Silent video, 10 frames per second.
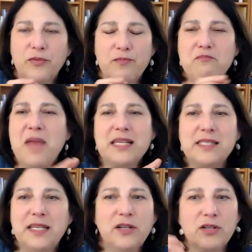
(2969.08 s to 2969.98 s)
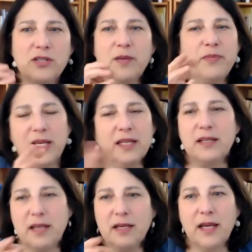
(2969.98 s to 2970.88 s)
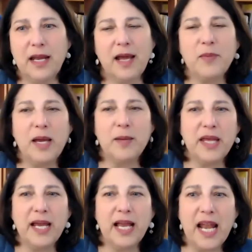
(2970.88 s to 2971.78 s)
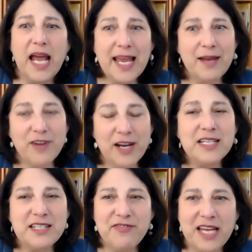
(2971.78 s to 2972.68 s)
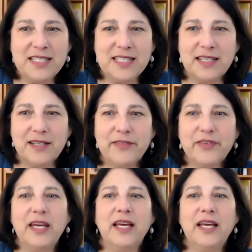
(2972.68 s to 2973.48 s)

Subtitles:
messy or something that, and I'm like, and I get very defensive